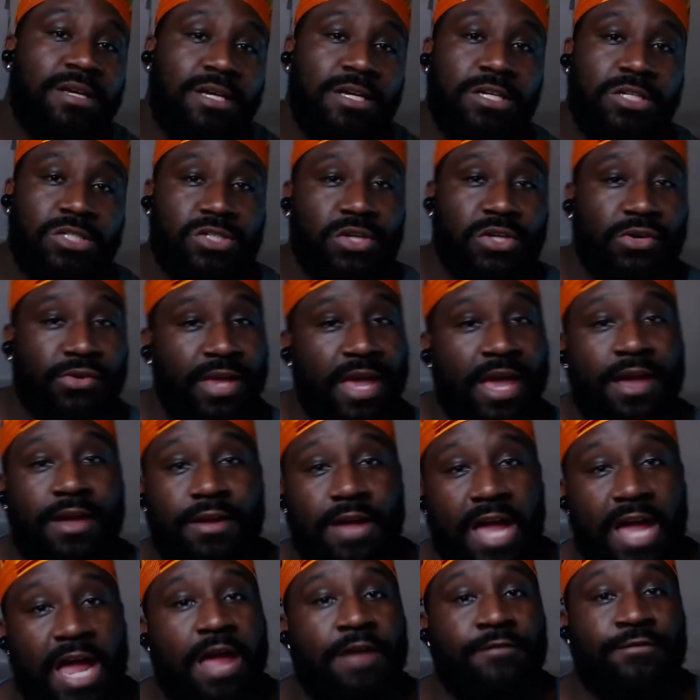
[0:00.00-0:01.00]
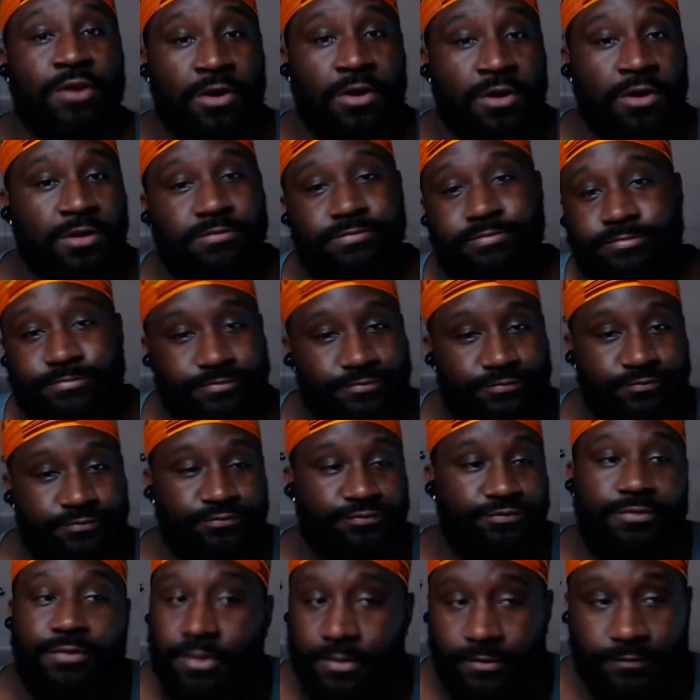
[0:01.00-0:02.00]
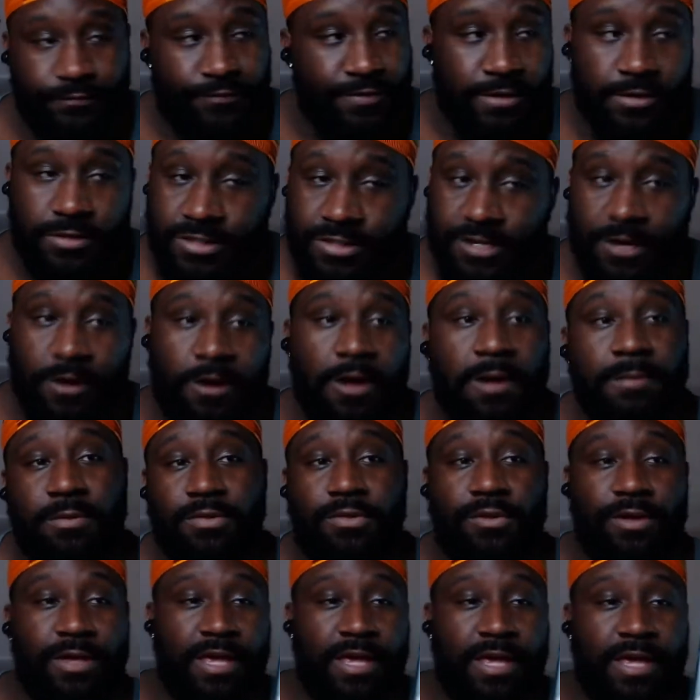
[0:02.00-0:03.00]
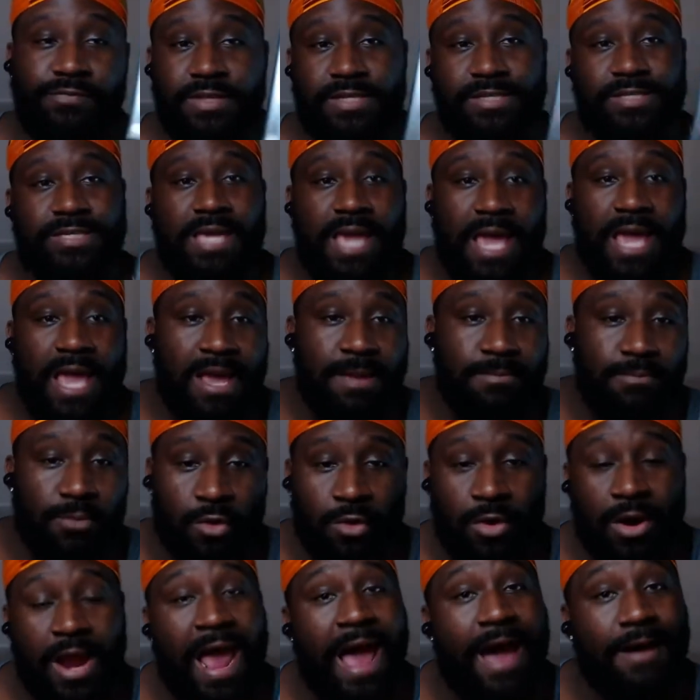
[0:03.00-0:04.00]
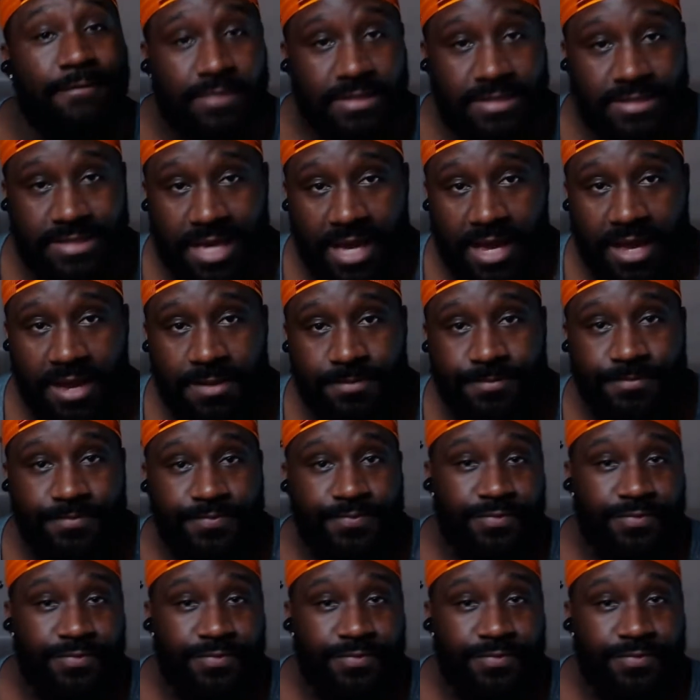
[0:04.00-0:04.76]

So yeah, if you're still able to get this game or have this game,